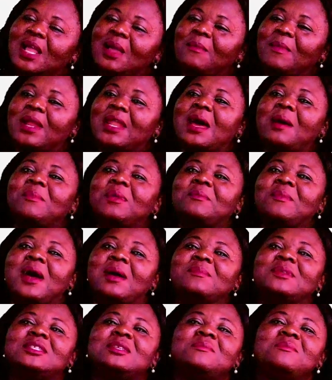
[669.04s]
Madam, me
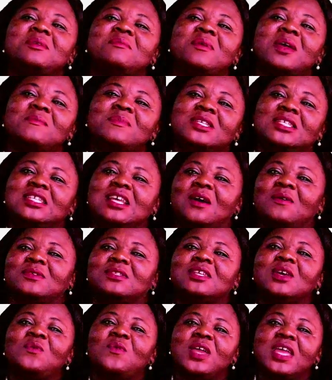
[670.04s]
mama say me maybe
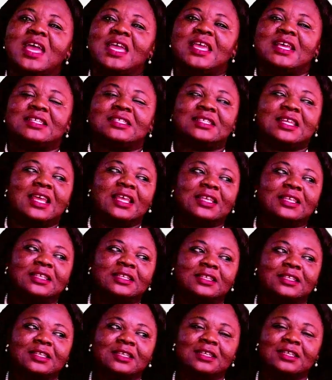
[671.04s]
say we are saying
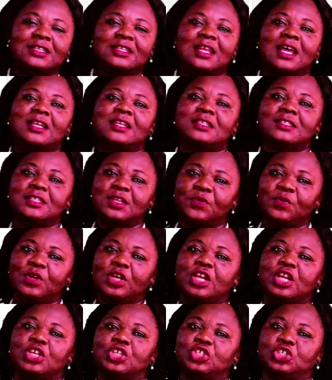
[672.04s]
that is the
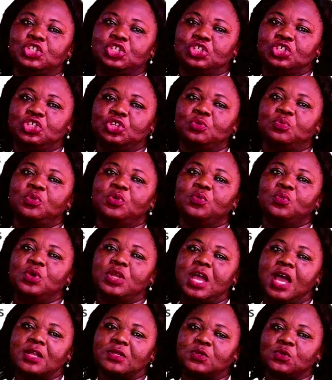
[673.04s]
relationship
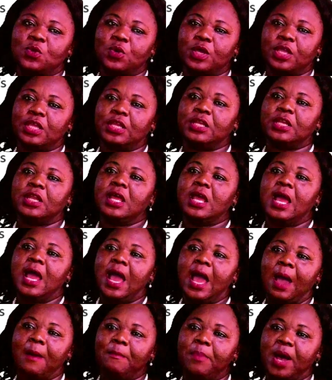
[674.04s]
we are talking
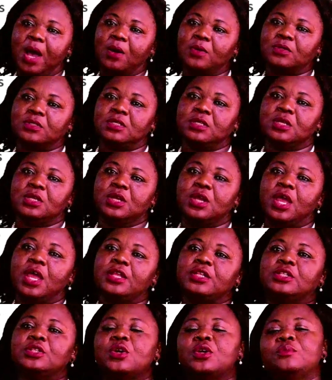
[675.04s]
about.
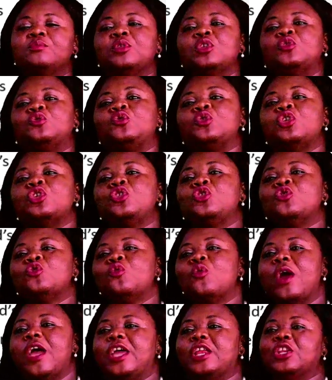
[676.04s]
And then between
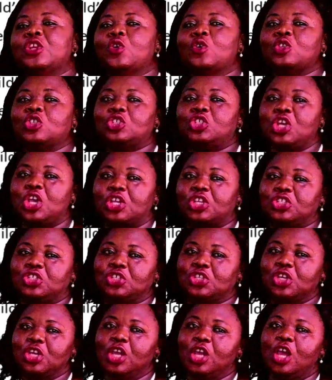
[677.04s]
you and your
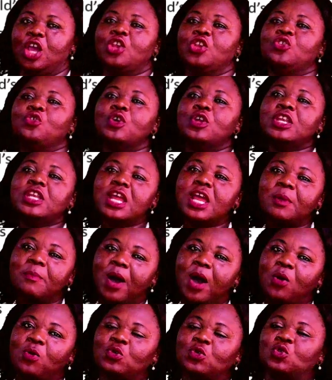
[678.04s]
church and your
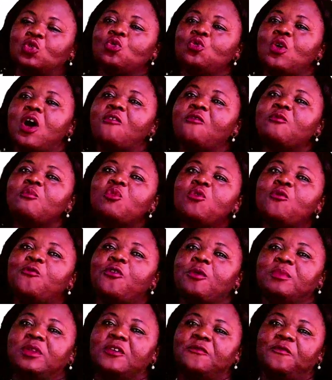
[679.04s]
neighborhood, so you have moved
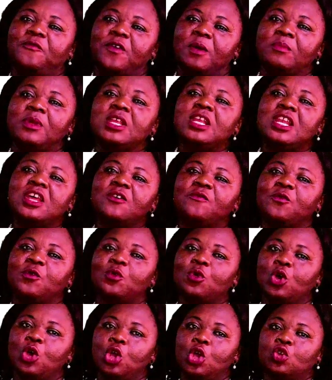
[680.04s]
from the family
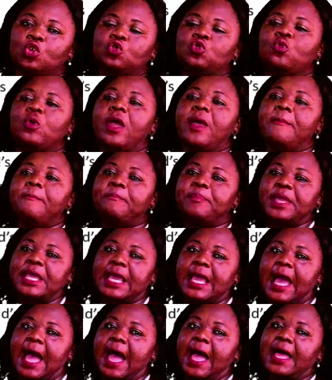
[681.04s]
level to a
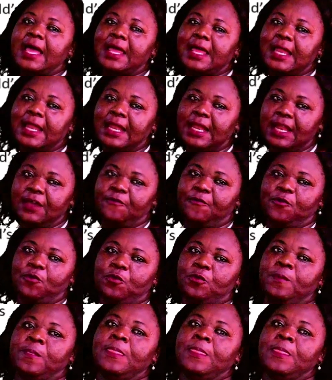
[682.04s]
bigger level.